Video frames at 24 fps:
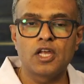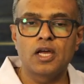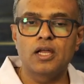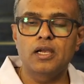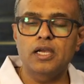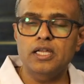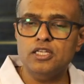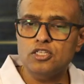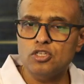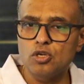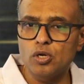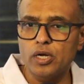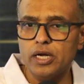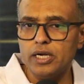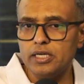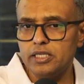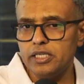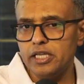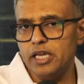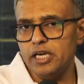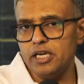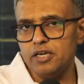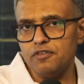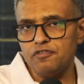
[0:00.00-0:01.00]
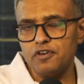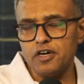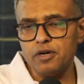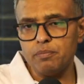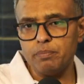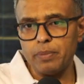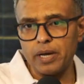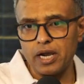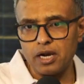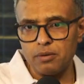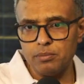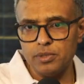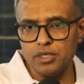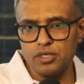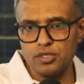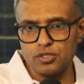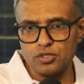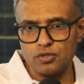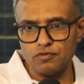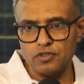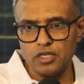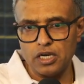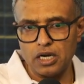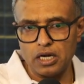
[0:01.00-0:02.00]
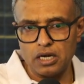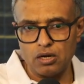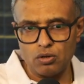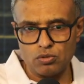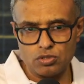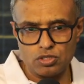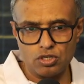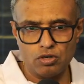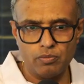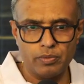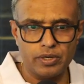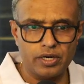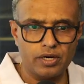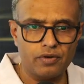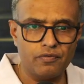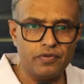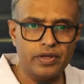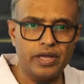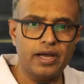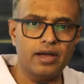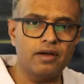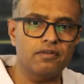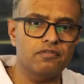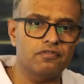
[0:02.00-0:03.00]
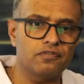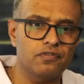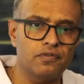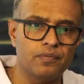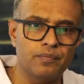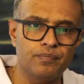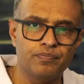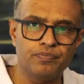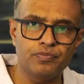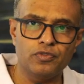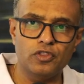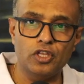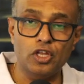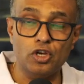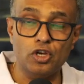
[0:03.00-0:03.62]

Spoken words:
Let's look at the different parameters of the lung oscillometry. We have the